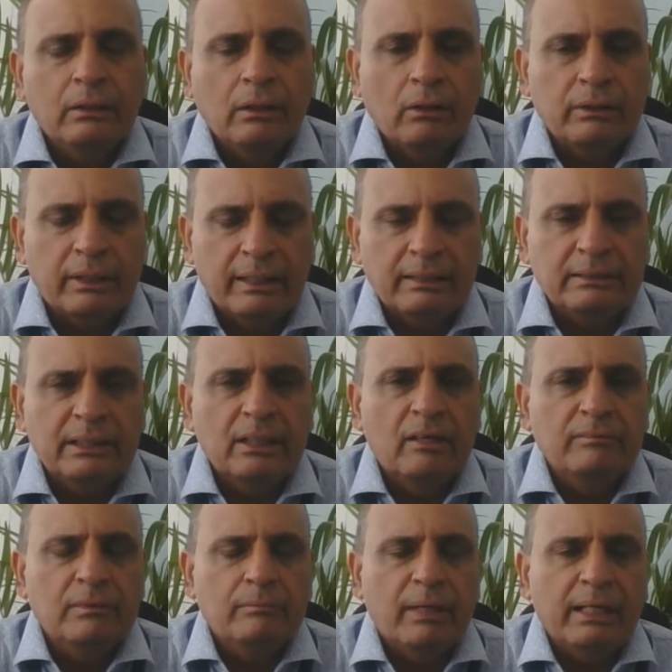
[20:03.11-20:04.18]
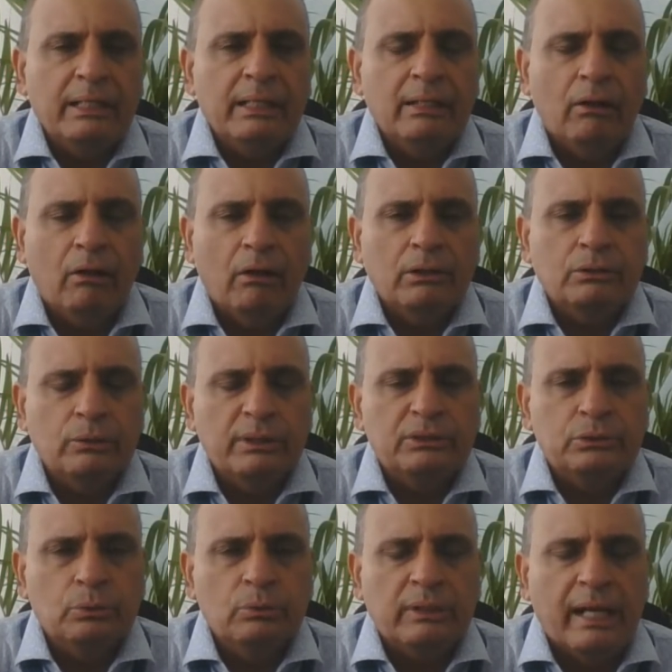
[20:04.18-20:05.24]
Now the raising of the money also
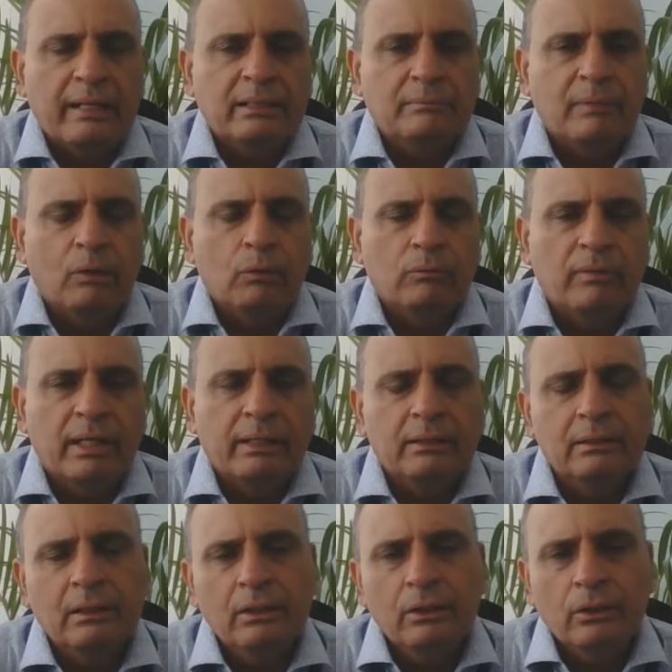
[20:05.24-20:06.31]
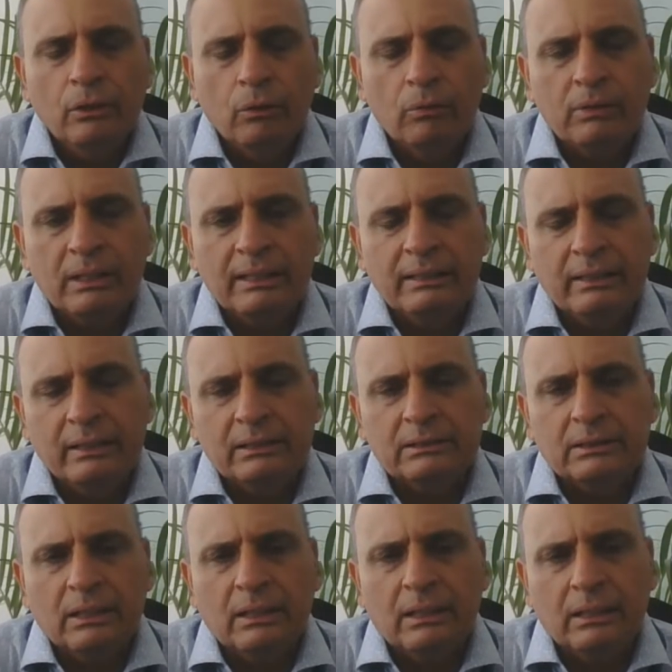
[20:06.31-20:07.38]
is two tantamount. One, locally there is
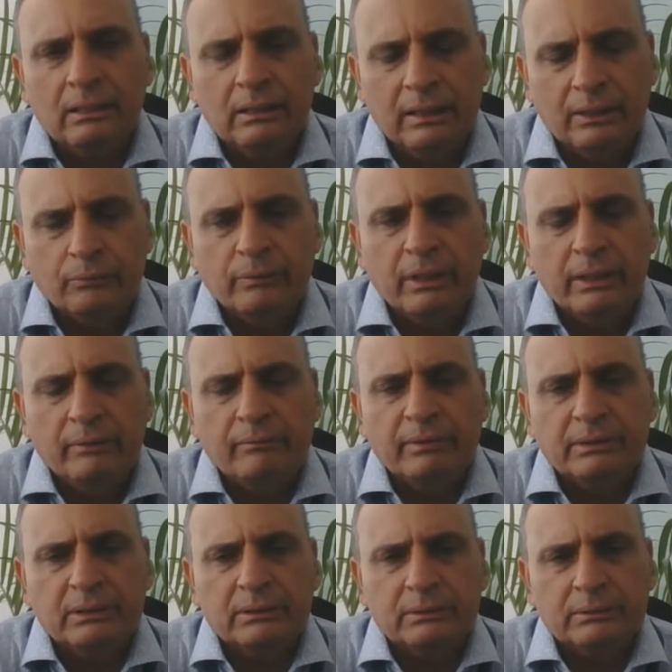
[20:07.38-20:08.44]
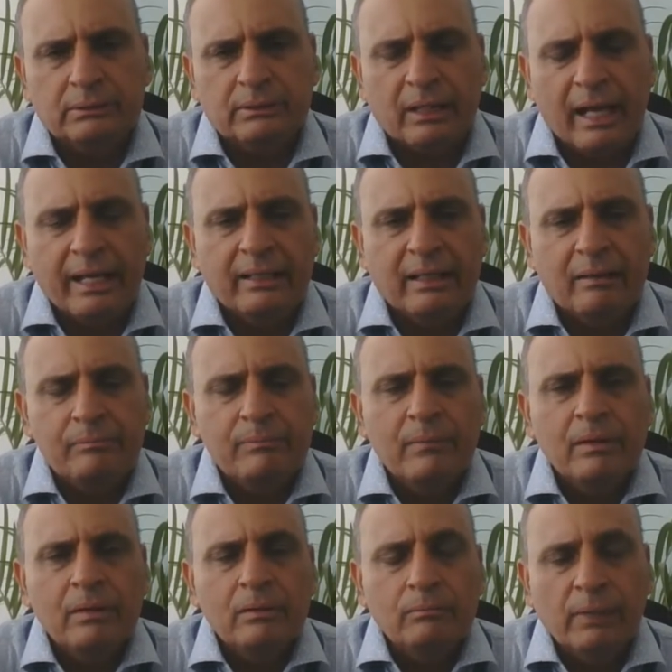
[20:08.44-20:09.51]
liquidity which is dried up,
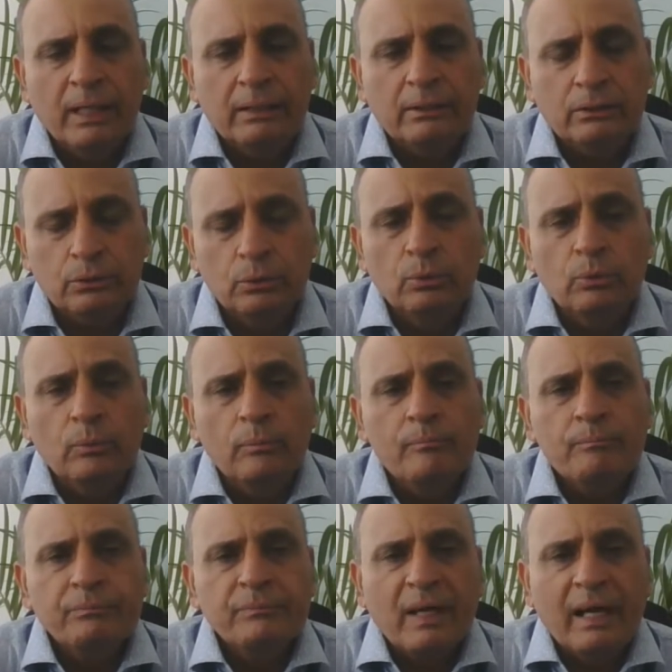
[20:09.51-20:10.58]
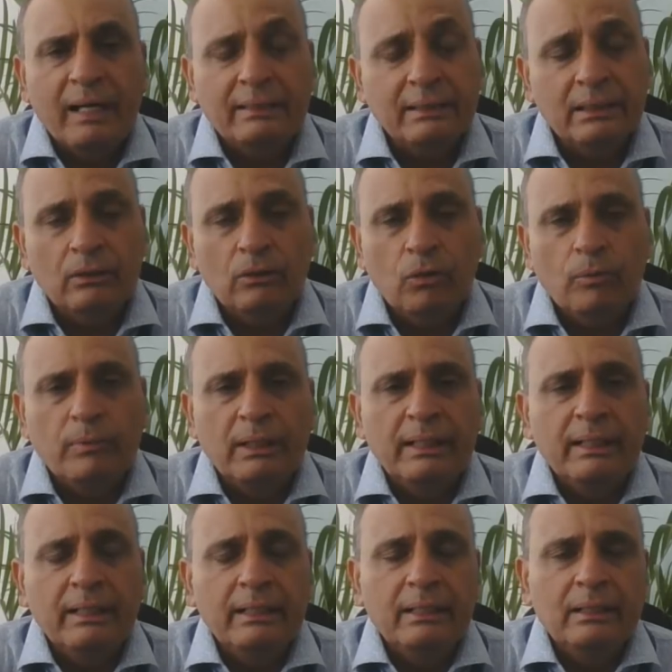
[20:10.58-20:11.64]
but two, I think
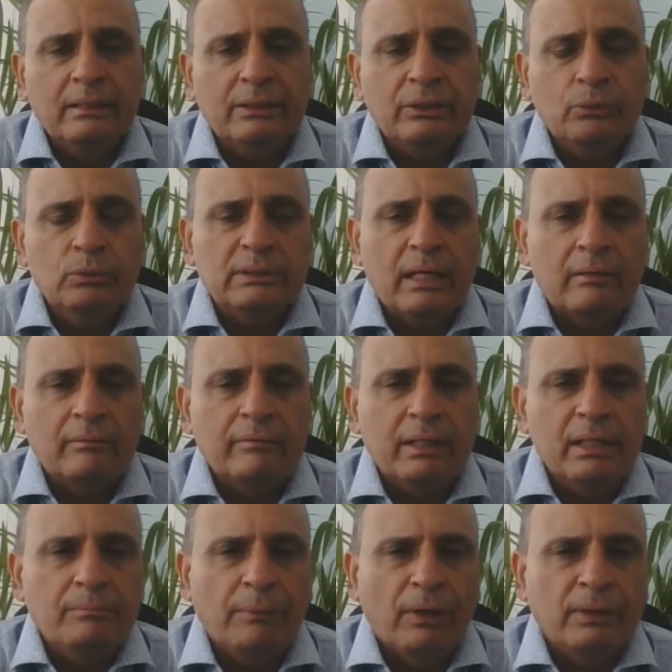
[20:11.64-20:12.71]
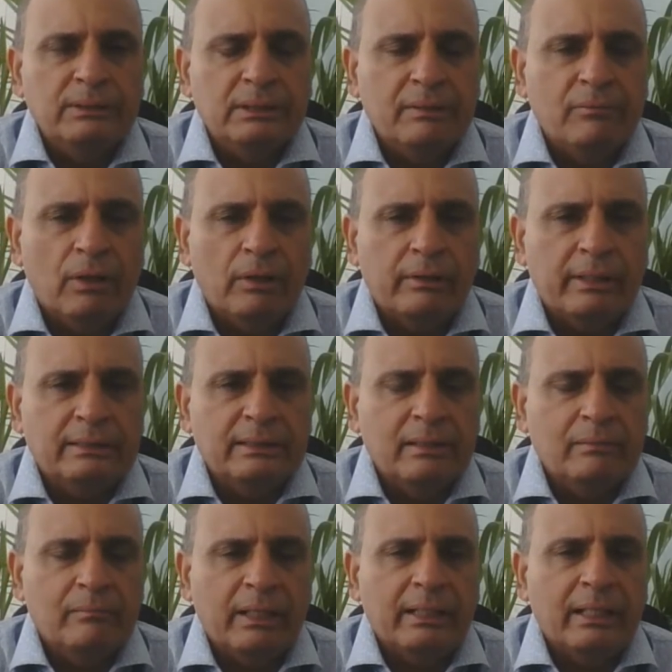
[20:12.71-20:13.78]
globally Qs are very positive on
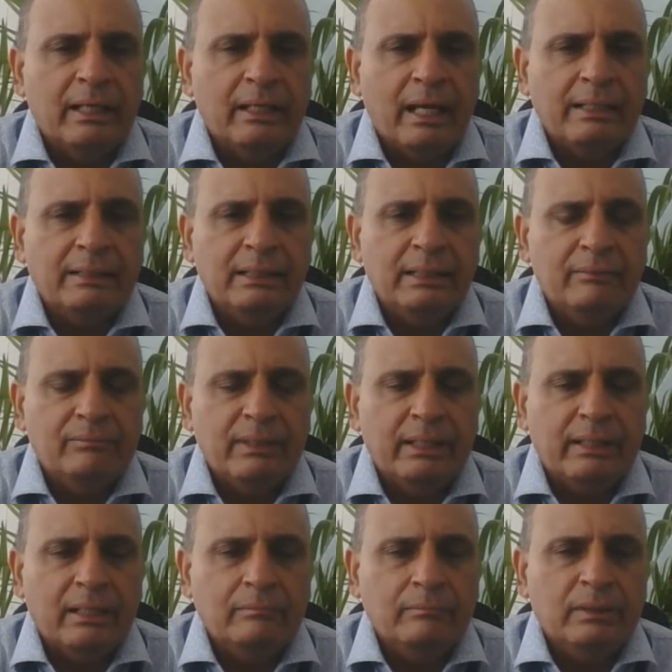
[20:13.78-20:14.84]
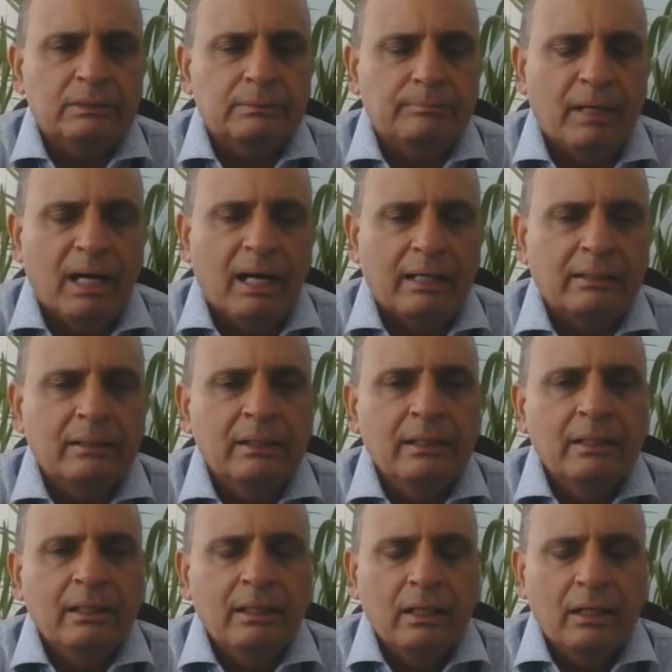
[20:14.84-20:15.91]
raising money, and I think if they can be smart,
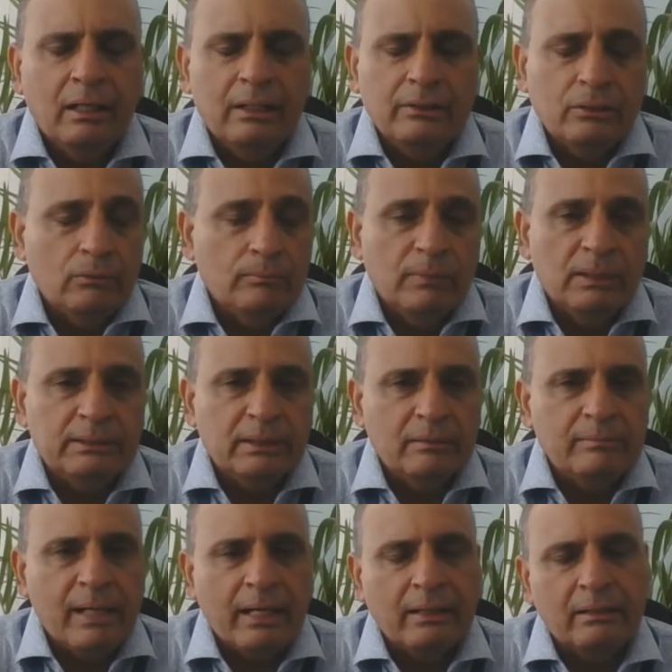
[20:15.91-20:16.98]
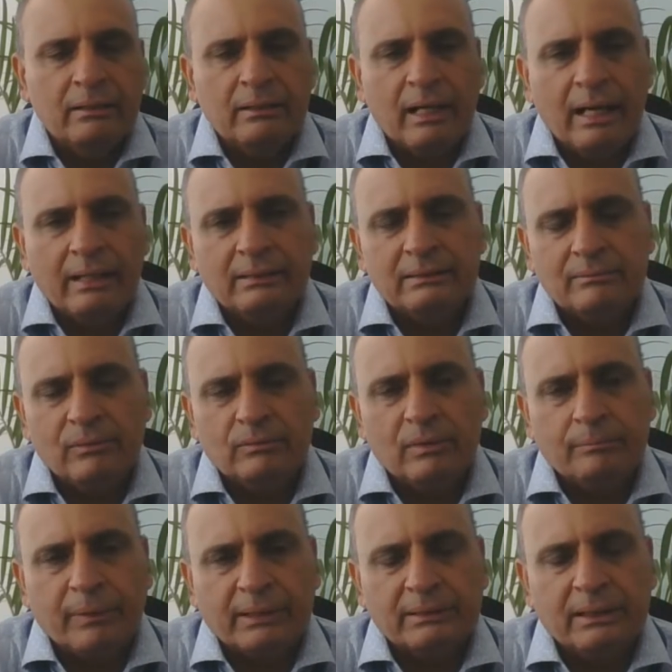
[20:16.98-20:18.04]
merchant banker and some of
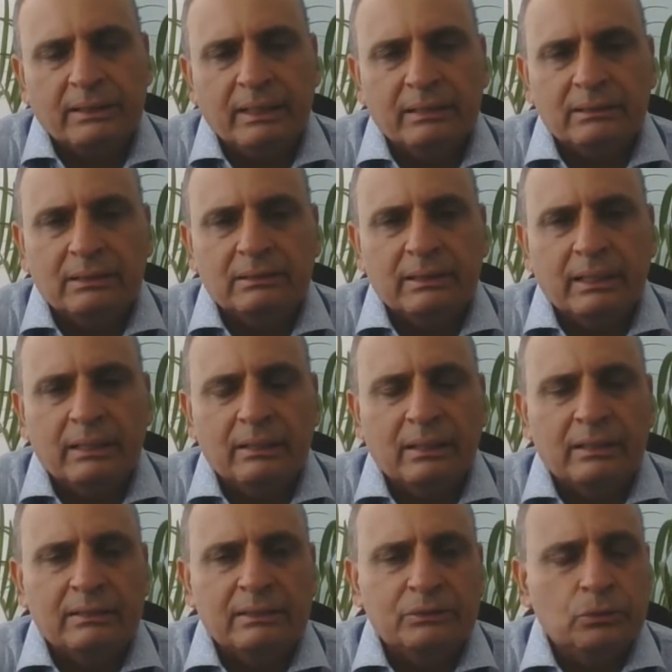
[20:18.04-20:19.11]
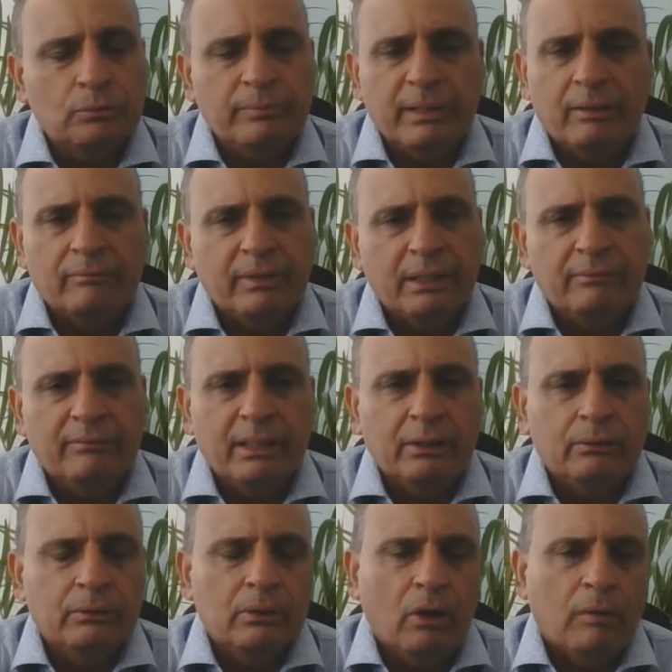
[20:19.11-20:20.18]
the presentations, then this should be a very, very
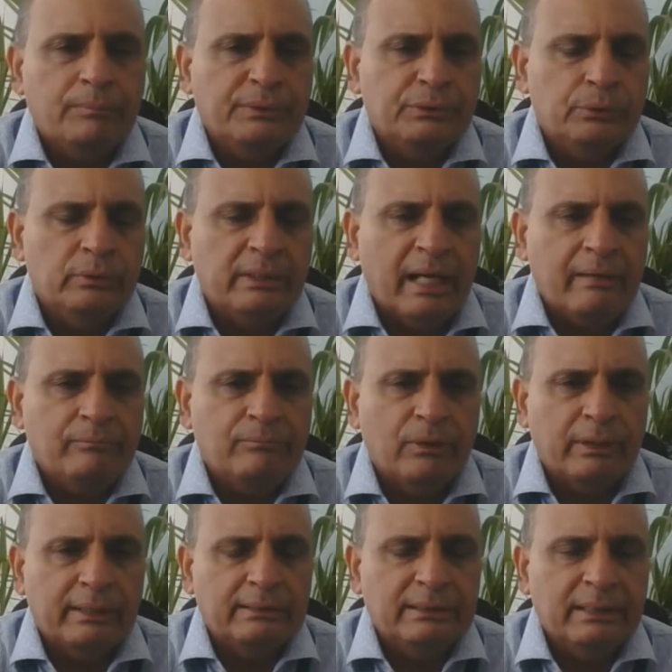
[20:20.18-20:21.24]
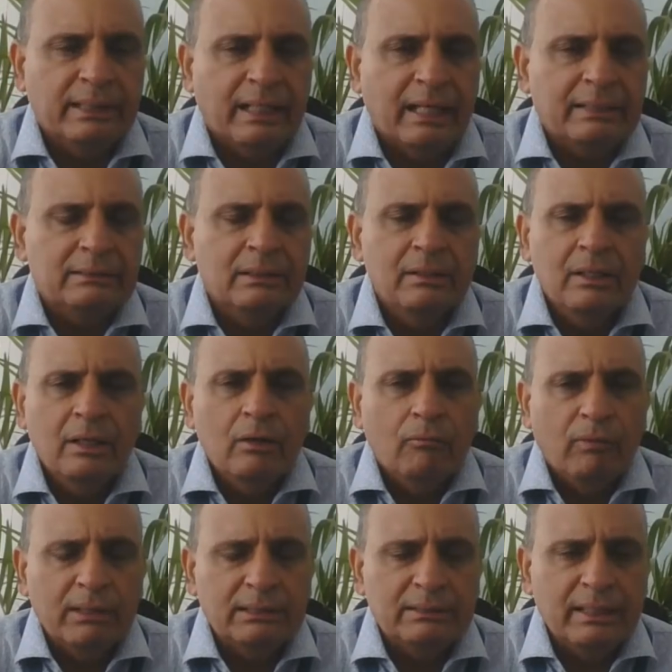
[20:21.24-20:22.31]
good opportune time for raising cash.
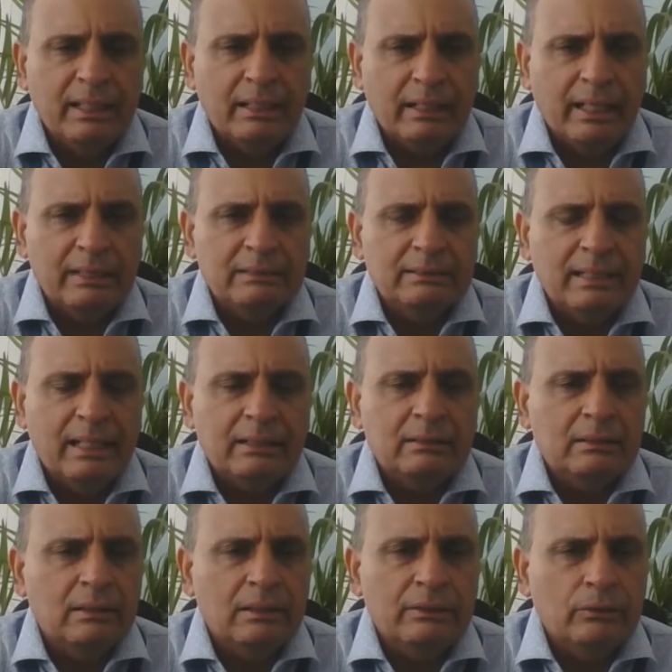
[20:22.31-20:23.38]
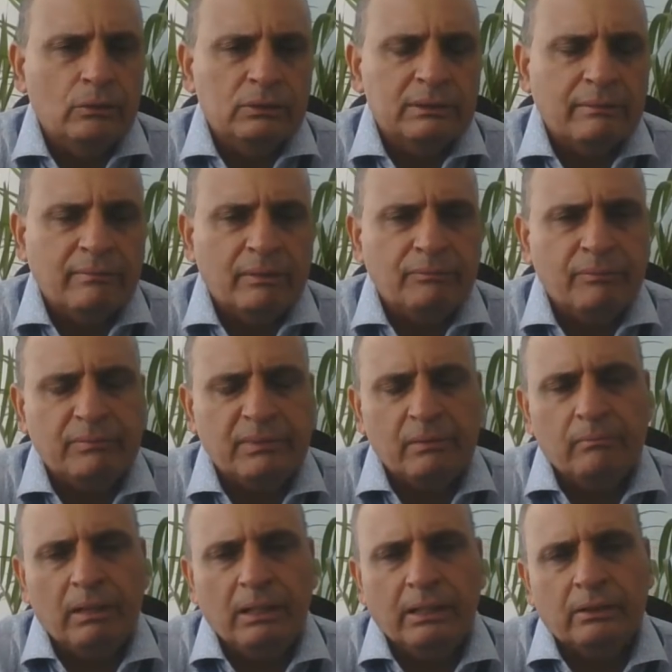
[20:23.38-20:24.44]
Once they raise that 750
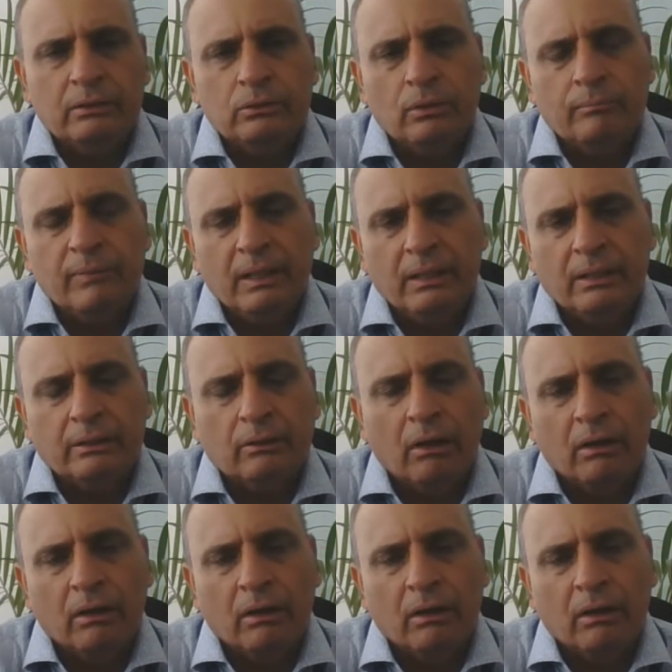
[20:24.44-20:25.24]
million to $1 billion,